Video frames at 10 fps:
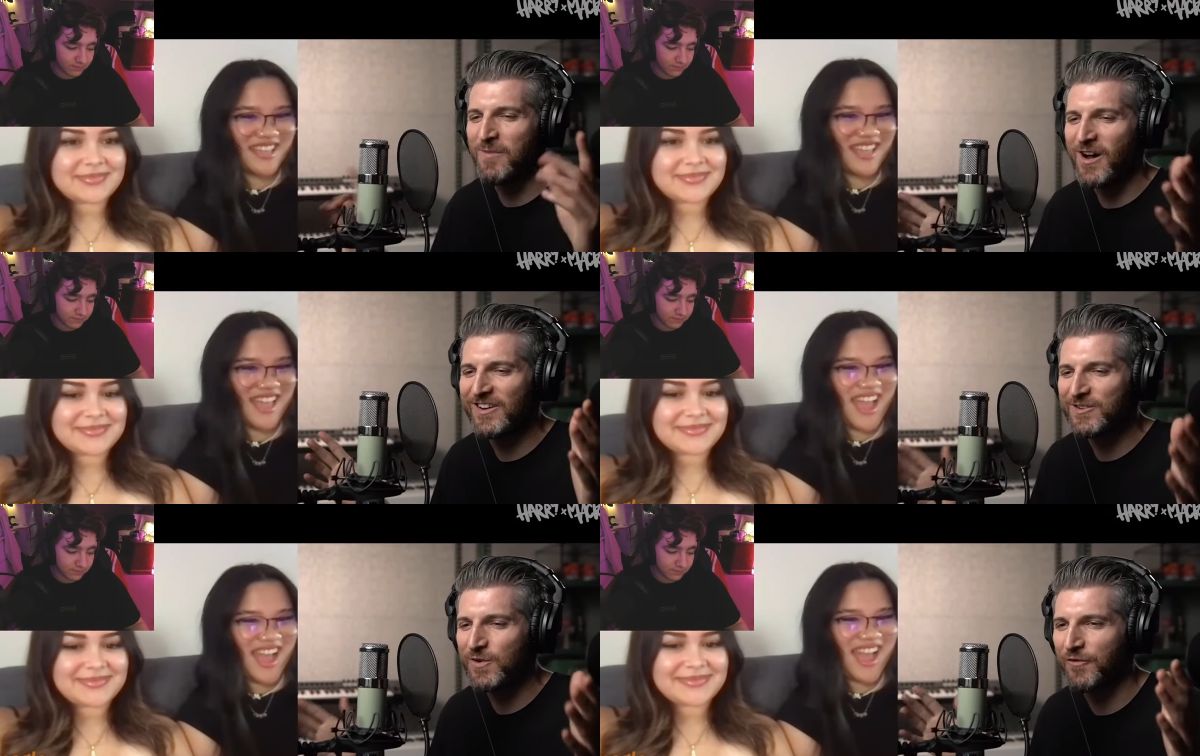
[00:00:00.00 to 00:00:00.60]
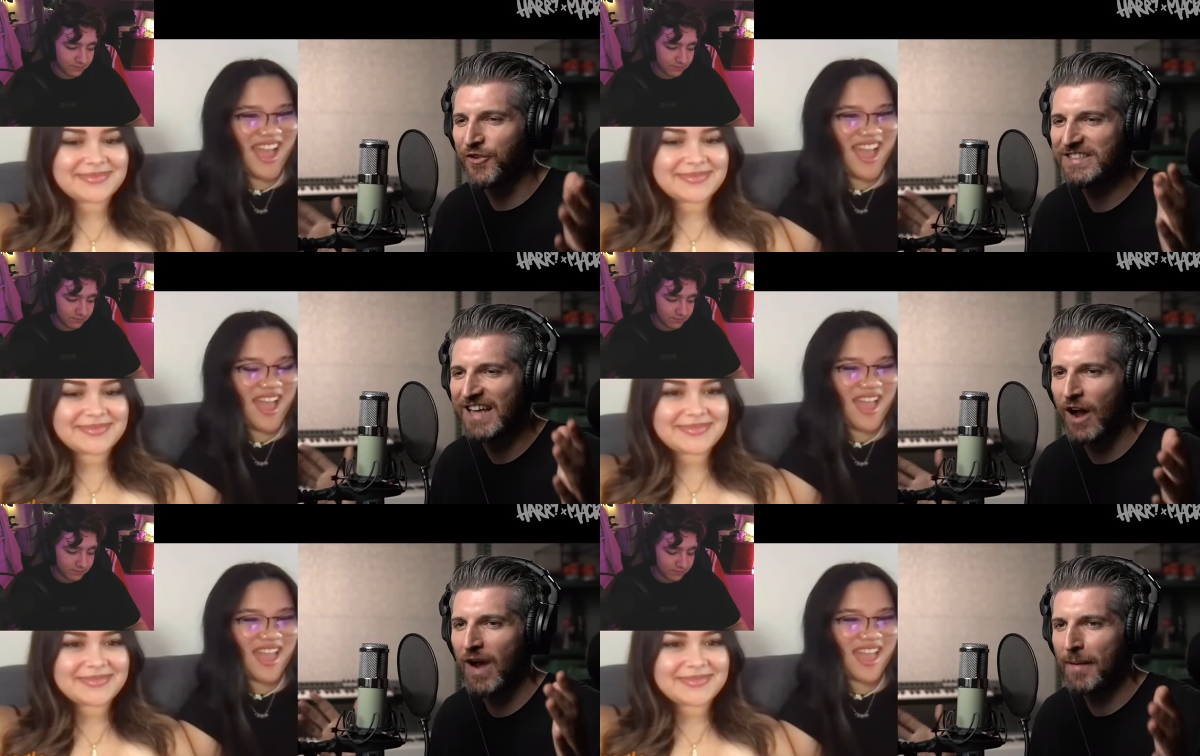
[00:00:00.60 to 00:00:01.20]
Speaker 1: on here doing freestyle
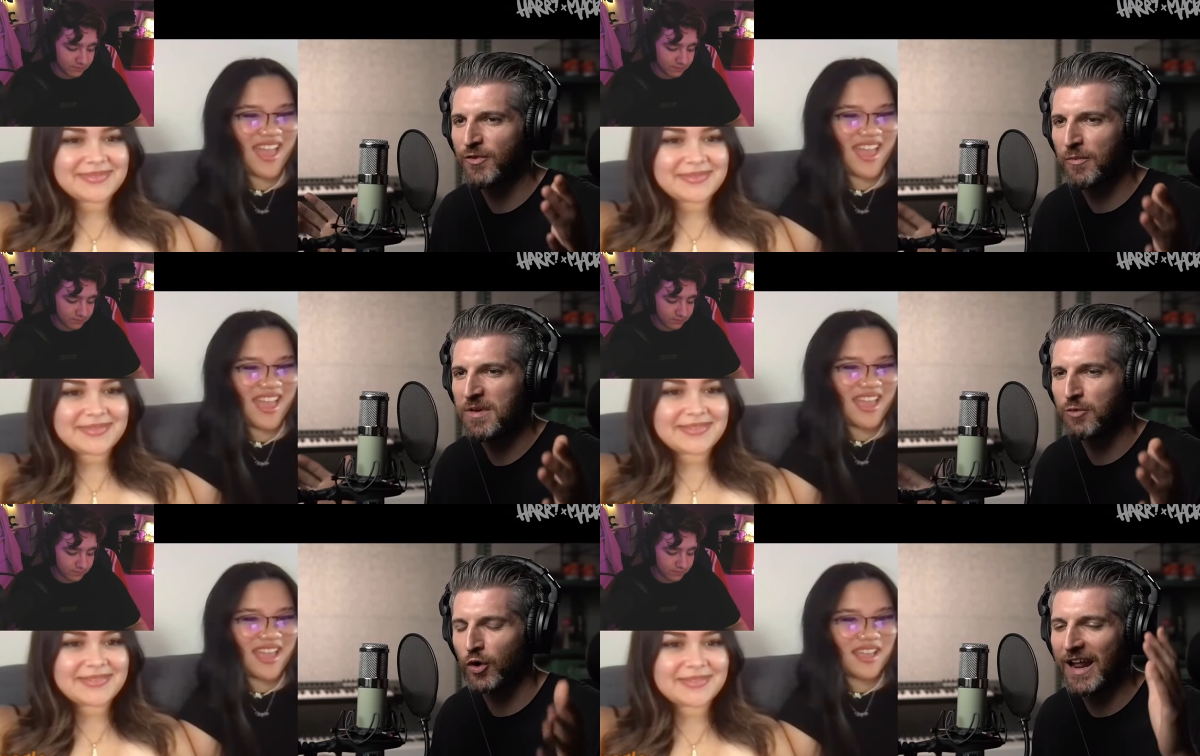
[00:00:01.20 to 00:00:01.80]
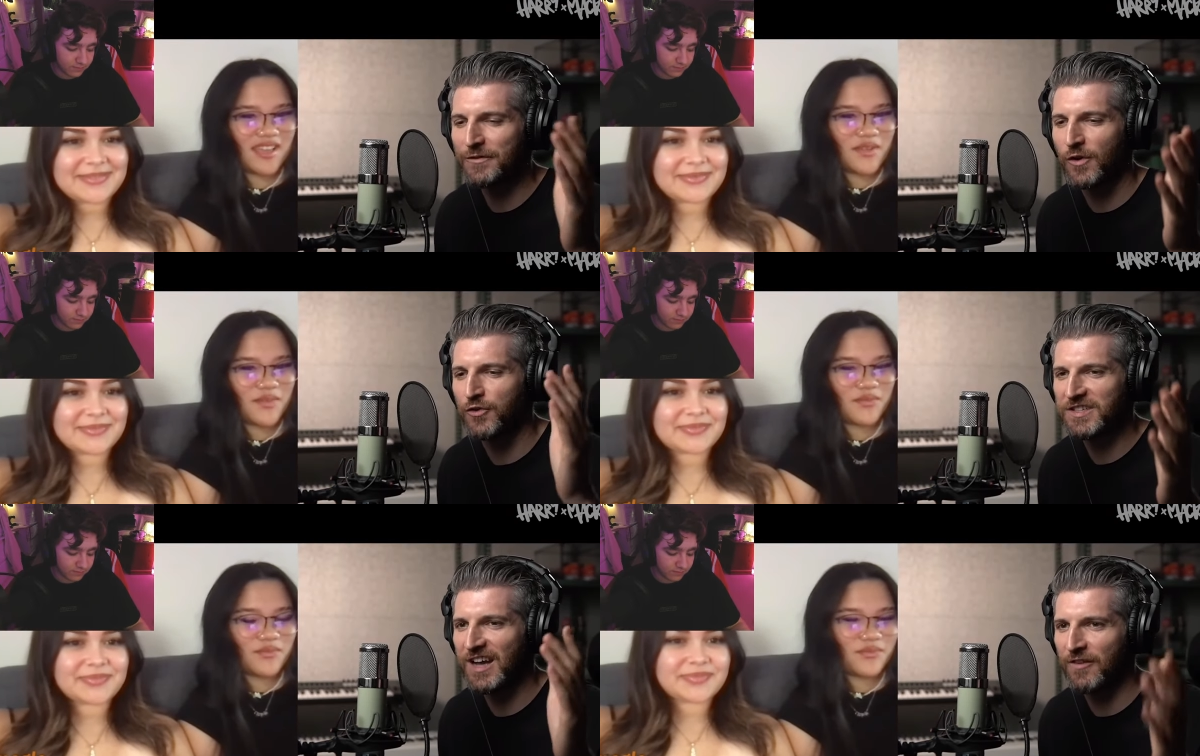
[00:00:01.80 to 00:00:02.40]
raps for people. Could I do a
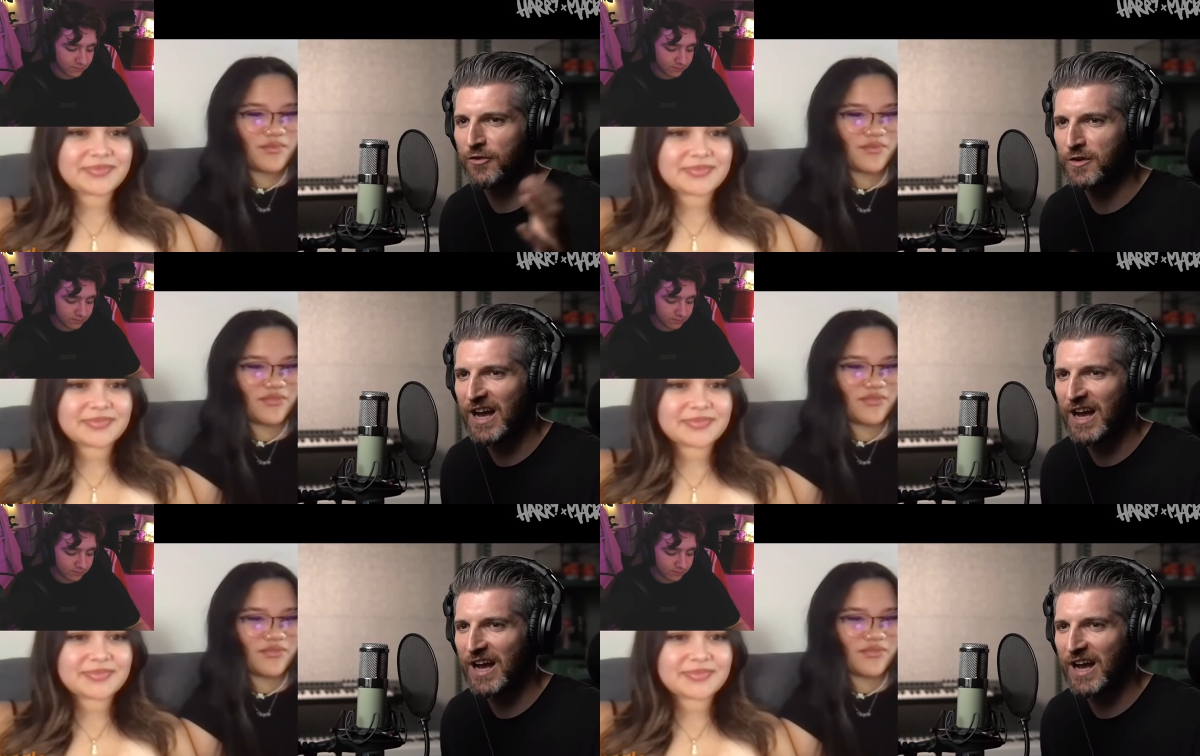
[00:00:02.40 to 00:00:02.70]
freestyle for you